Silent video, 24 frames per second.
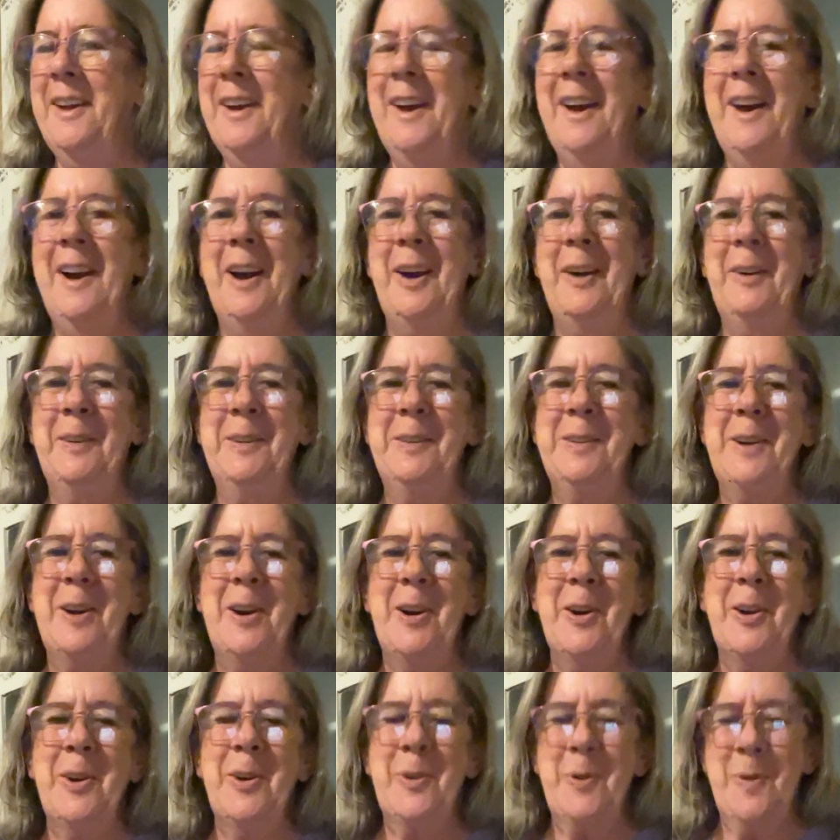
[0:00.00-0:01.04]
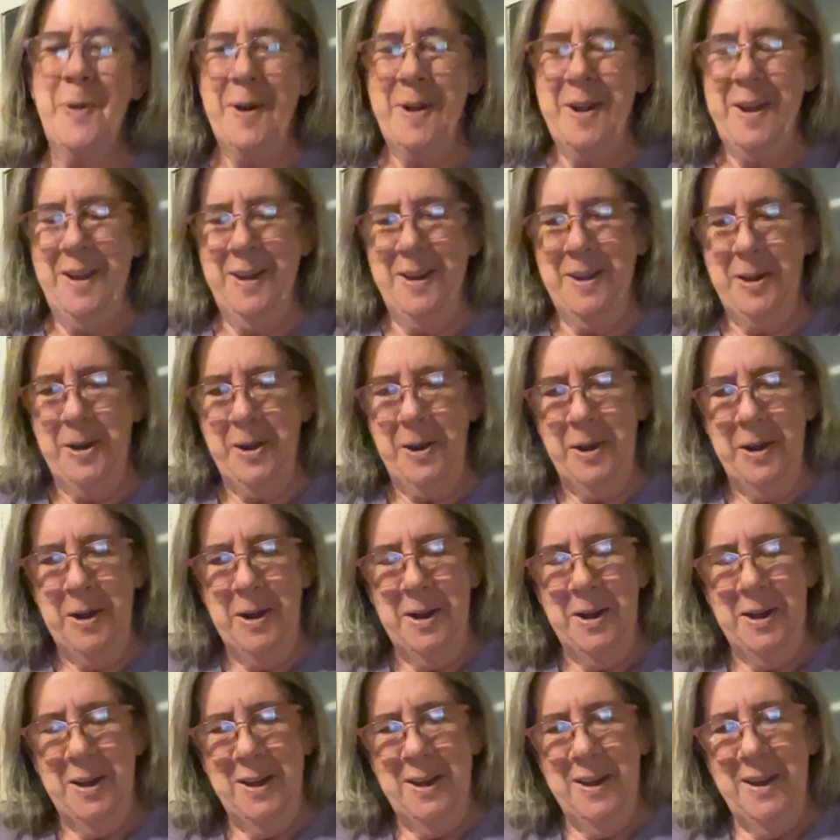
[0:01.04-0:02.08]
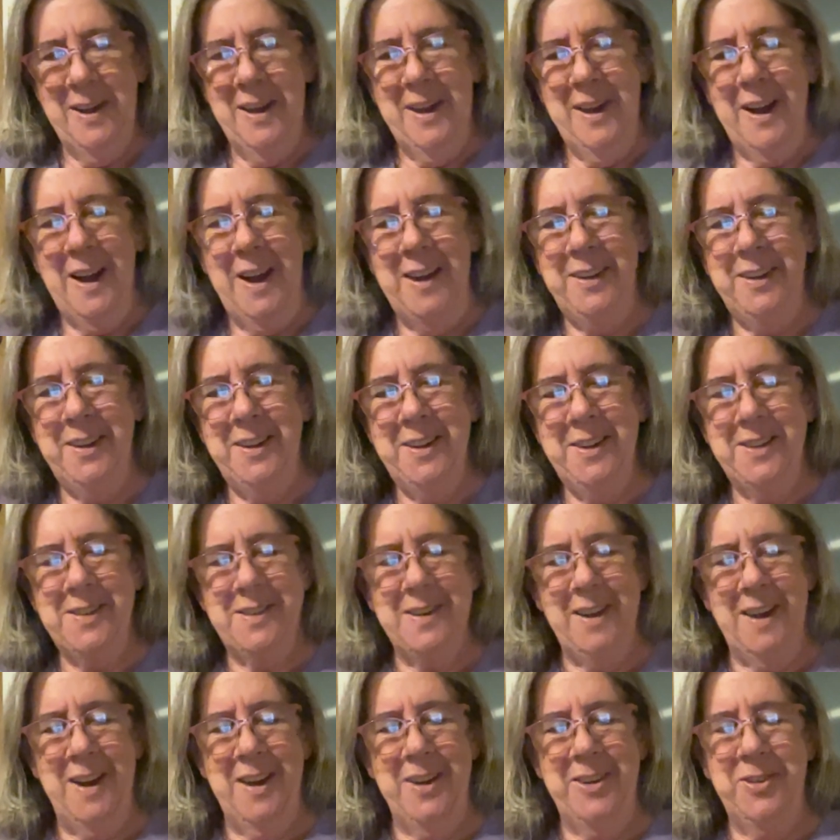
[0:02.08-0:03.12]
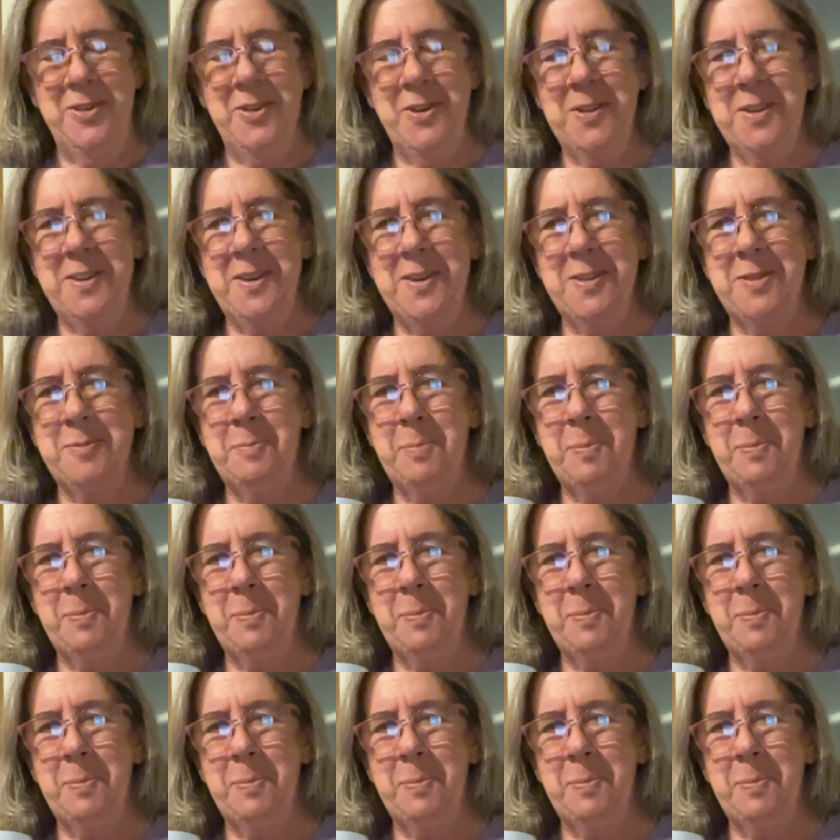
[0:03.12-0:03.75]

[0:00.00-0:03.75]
That was hard, right? I took this